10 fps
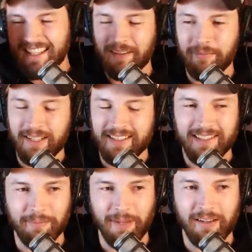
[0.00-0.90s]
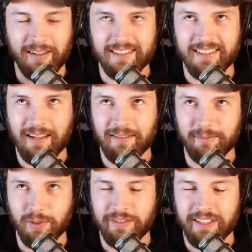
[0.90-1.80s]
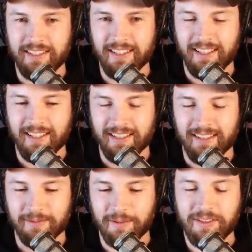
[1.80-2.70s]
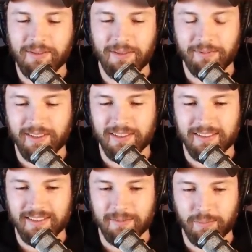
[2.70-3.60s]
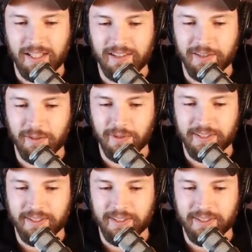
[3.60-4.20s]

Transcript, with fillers: Is that a? Is this a meta? Is that movie? Uh, what was the one where Bradley